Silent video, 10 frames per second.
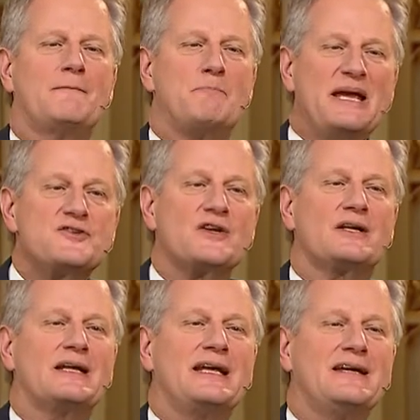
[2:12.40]

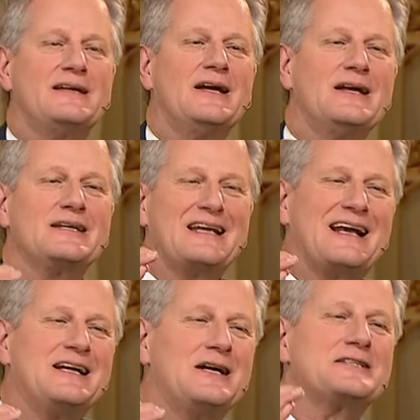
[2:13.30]
basically
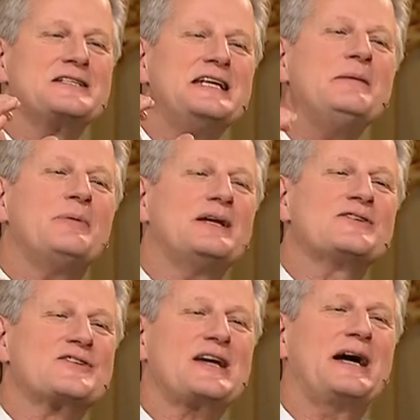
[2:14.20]
cut deep
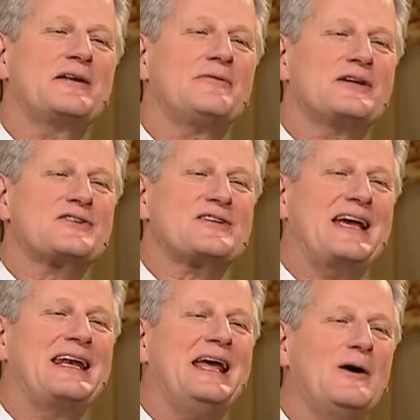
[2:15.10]
inside of us
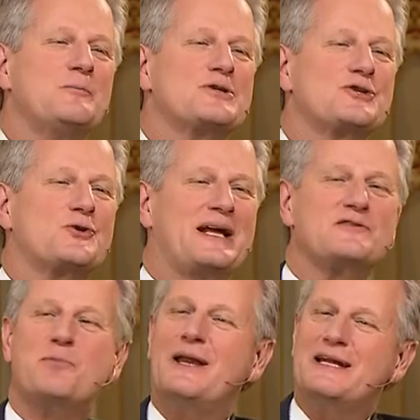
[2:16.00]
and help to
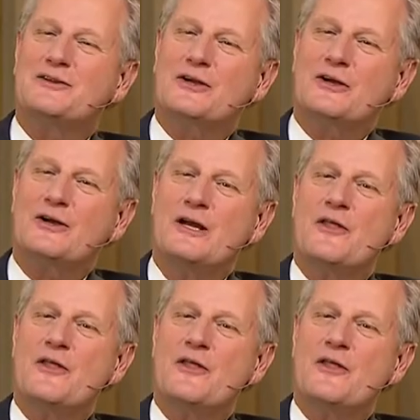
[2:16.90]
transplant there